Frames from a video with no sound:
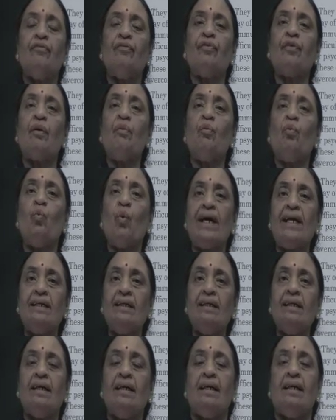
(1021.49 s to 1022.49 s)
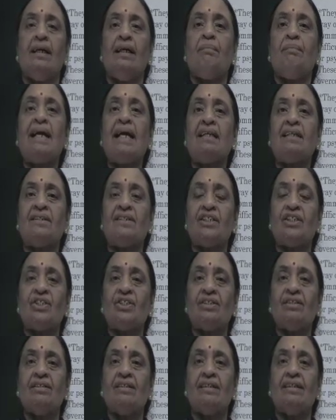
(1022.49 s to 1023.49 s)
from one
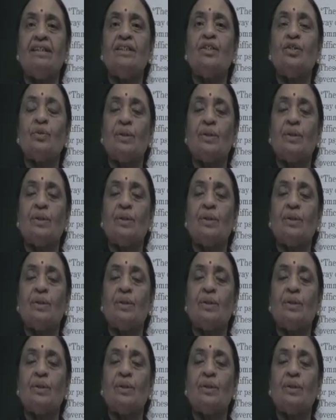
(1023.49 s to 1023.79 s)
practitioner